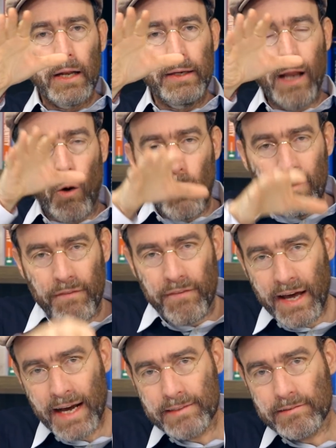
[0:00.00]
Now, when
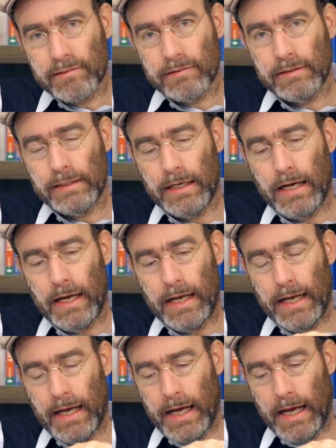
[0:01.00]
that
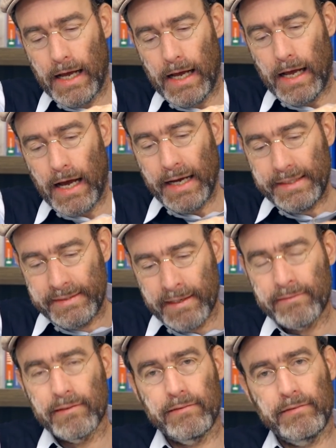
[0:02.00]

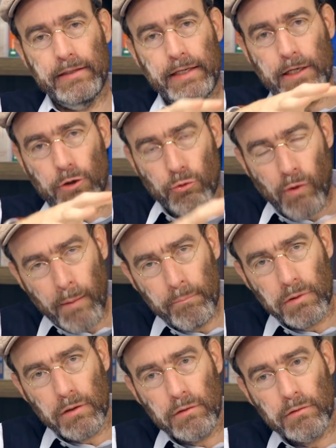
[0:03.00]
identity
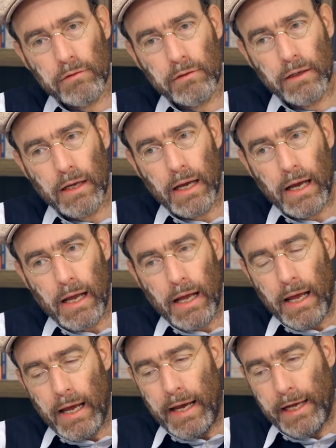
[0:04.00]
crumbled,
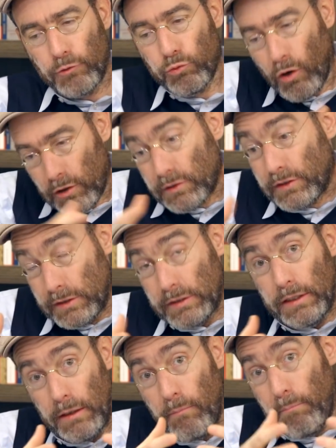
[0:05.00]
it was
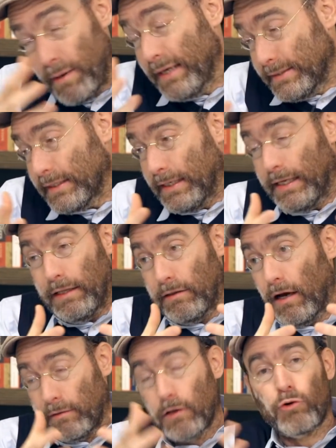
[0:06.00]
basically
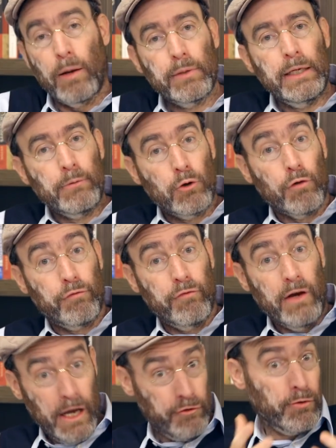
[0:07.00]
the crumbling of
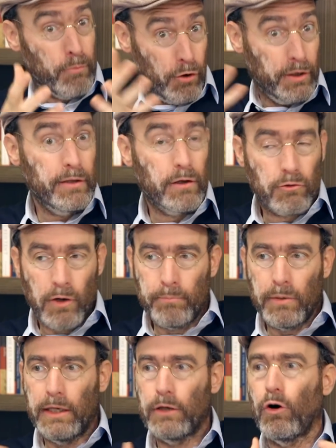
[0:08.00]
hegemony, the
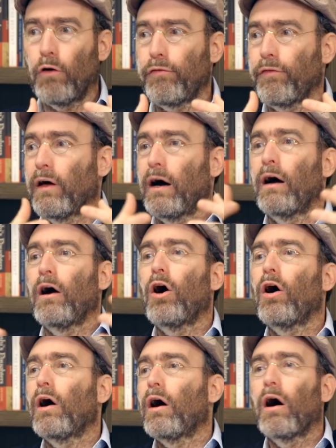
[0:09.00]
crumbling of the
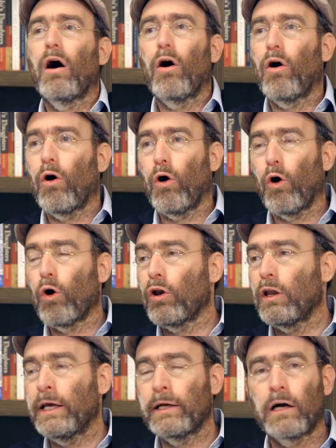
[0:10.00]

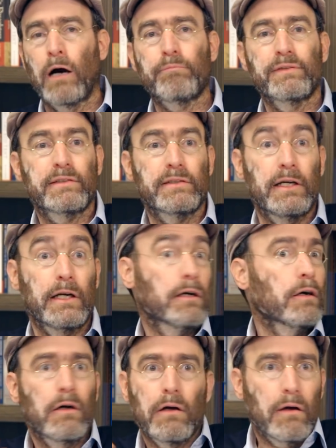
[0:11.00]
all-encompassing